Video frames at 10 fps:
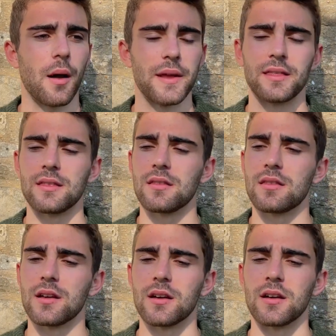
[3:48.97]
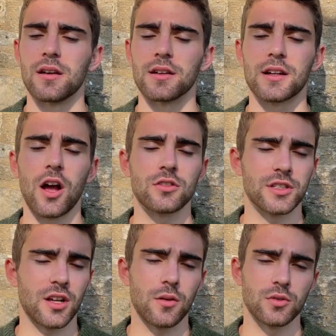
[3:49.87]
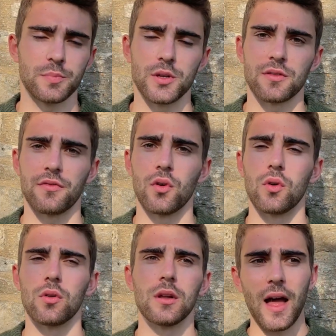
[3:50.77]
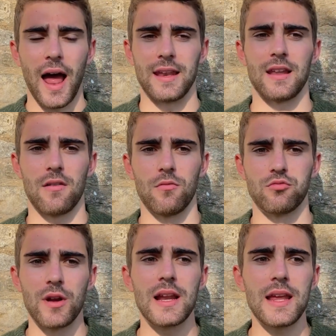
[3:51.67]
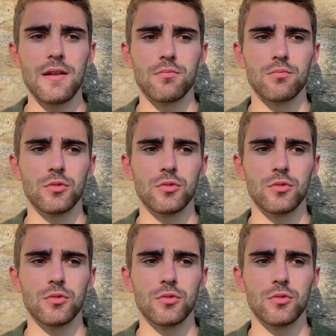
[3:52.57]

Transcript: I mean, the countryside was beautiful and really